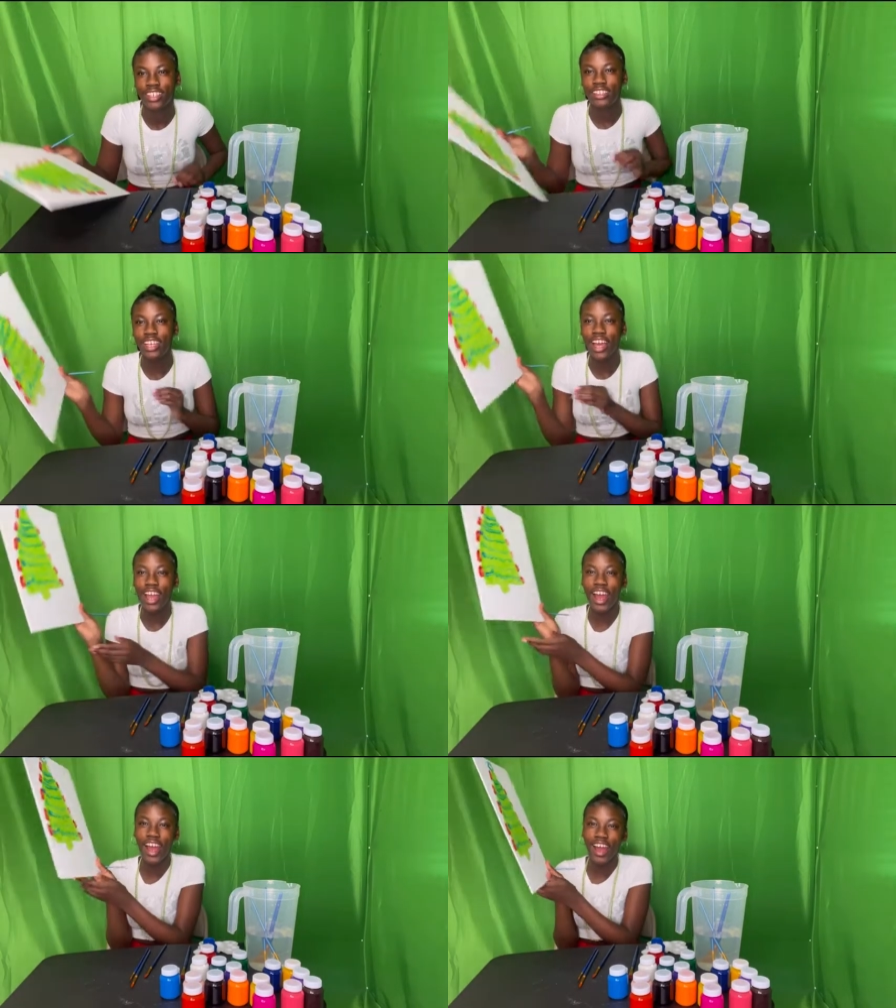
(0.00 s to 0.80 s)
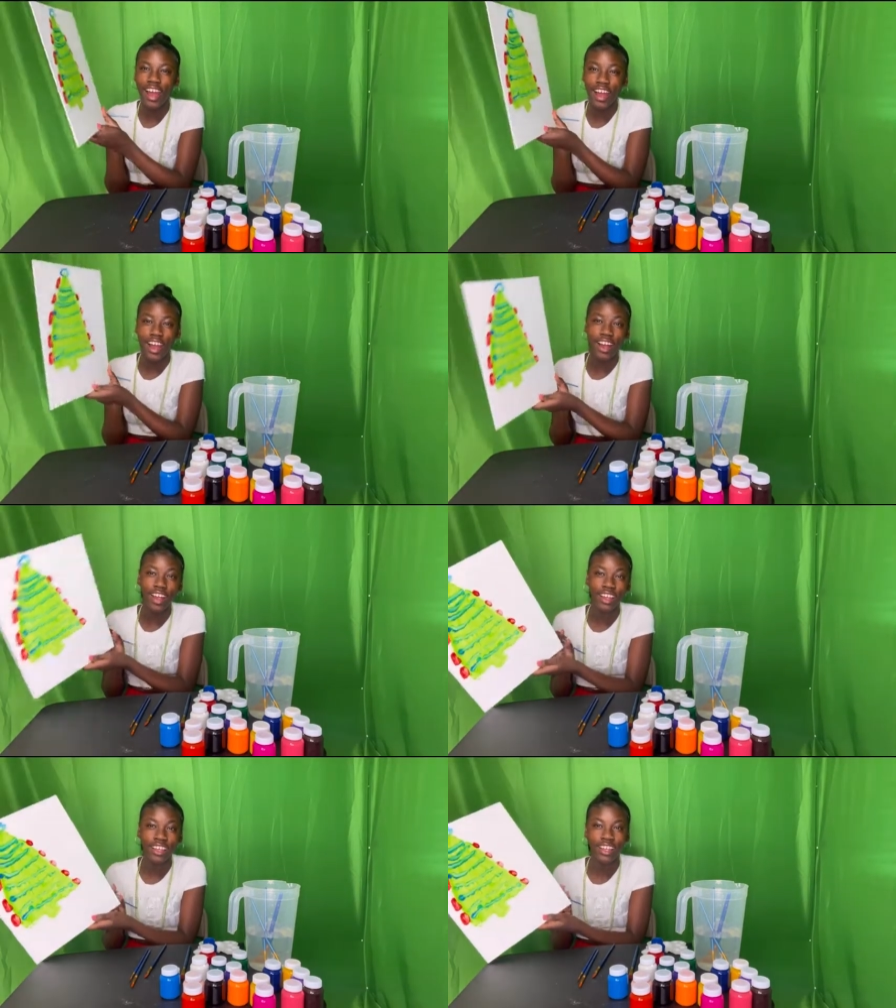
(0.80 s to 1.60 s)
Ta-da!
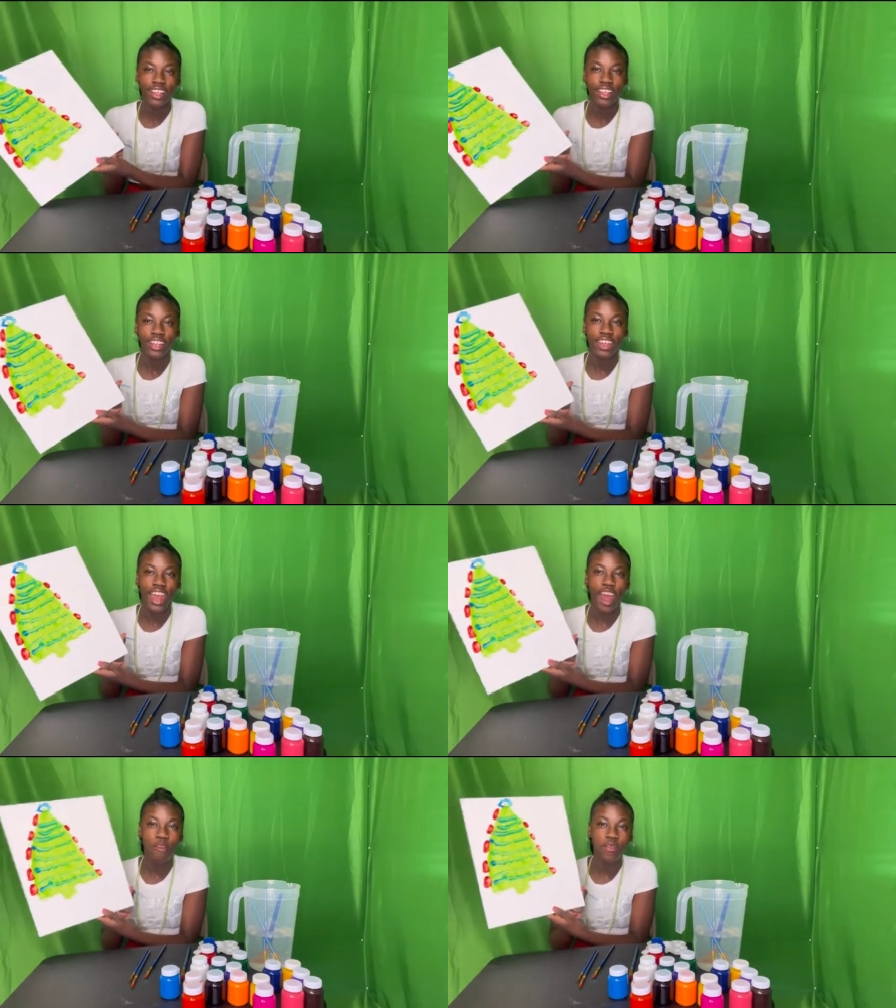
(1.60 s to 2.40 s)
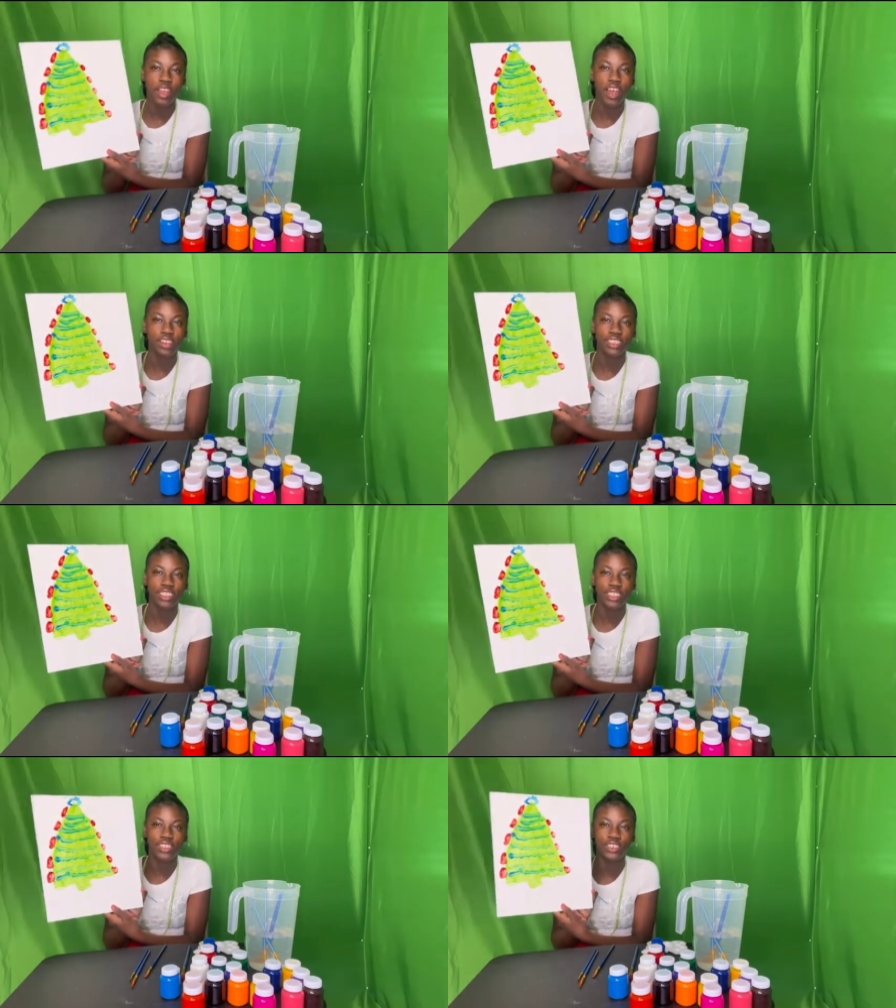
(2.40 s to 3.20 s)
Now we gonna
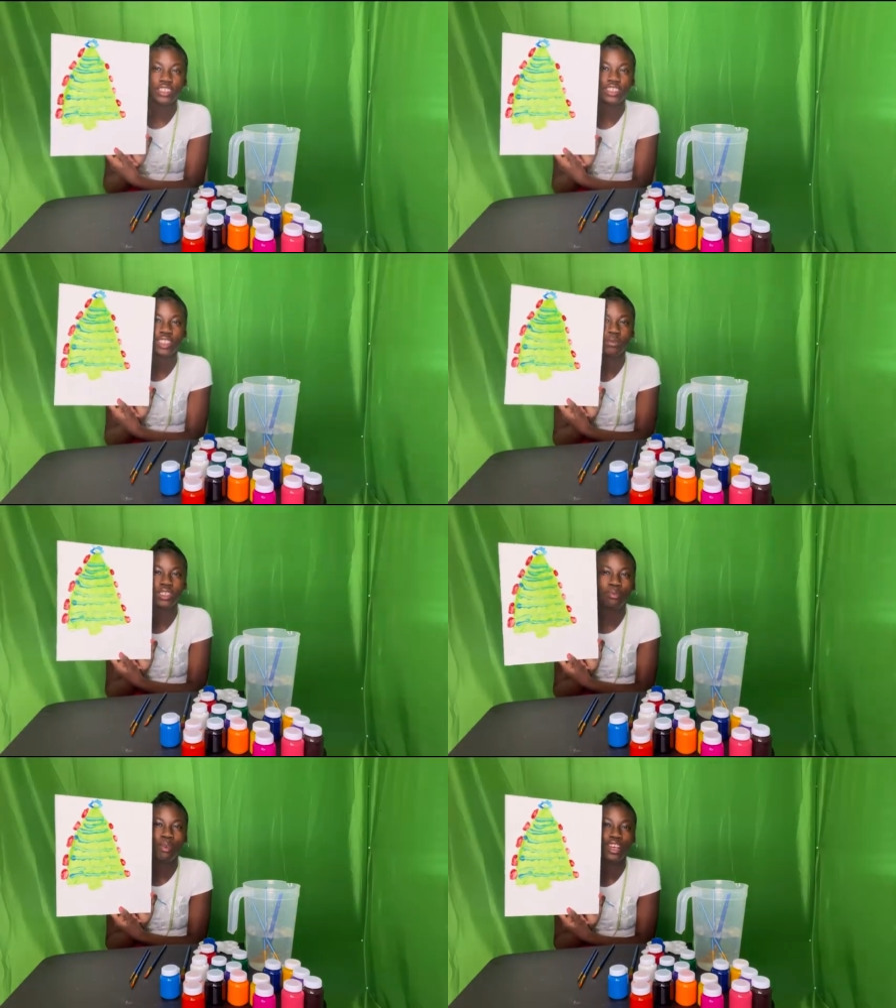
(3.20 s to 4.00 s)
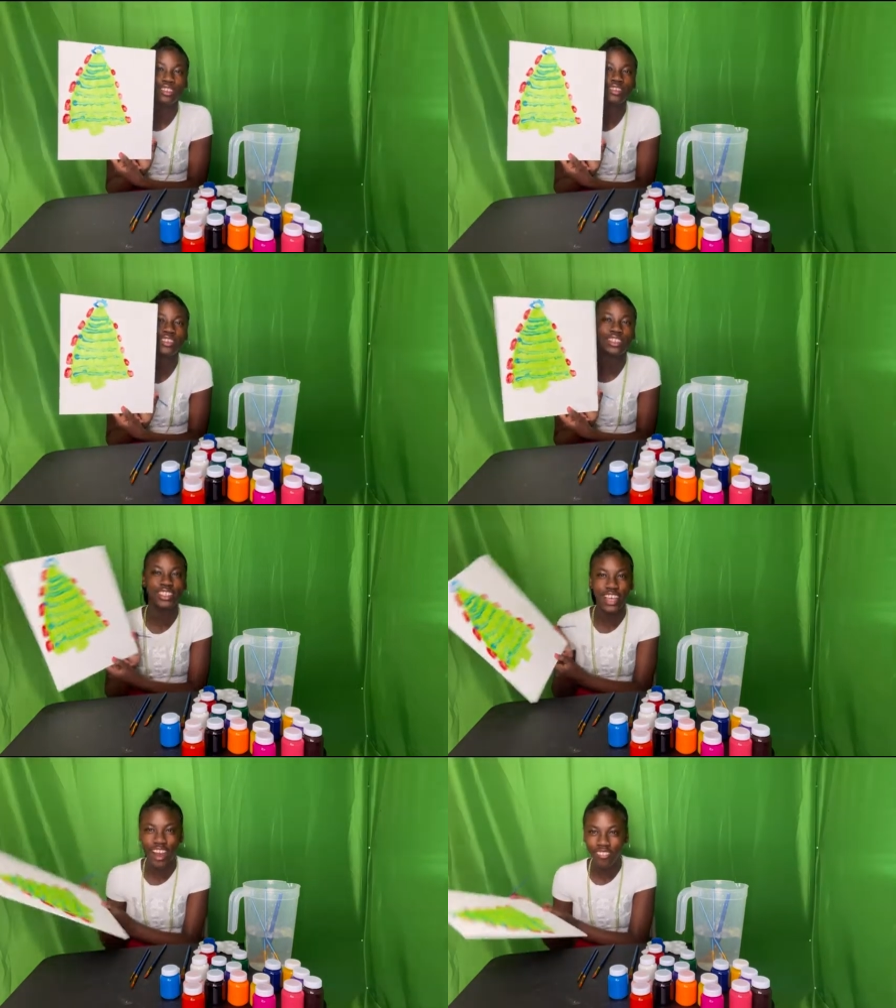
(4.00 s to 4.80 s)
do some special
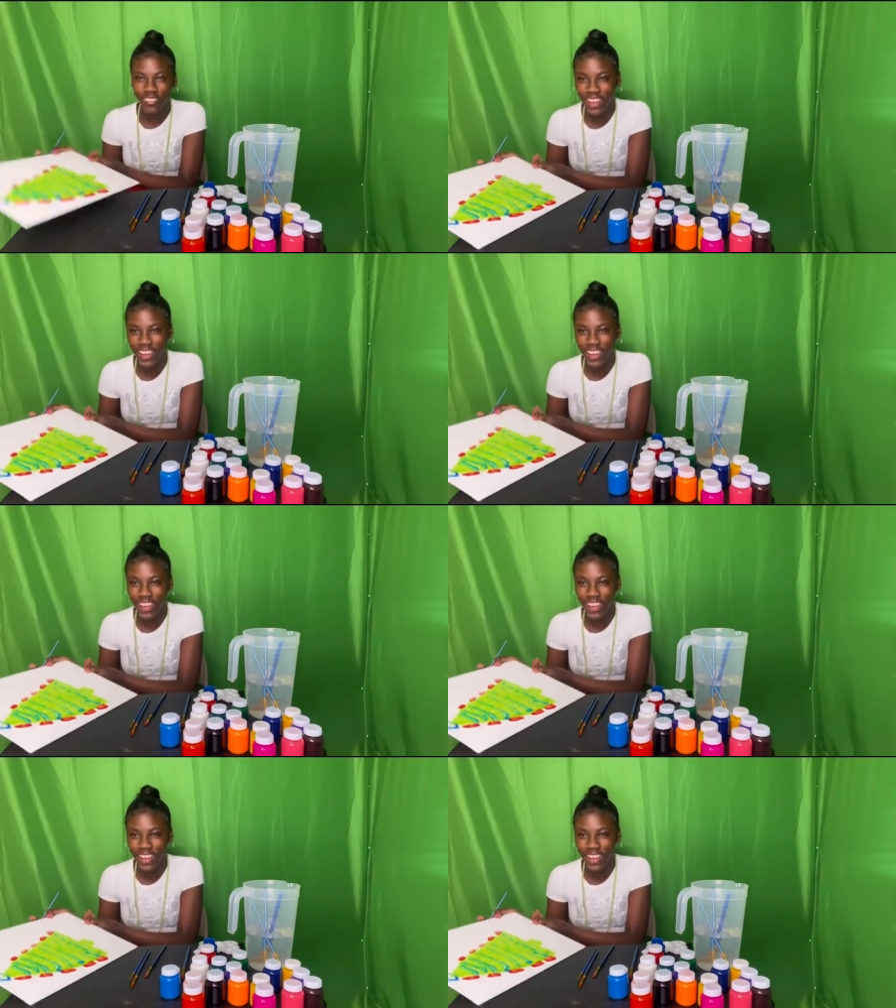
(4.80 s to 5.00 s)
stuff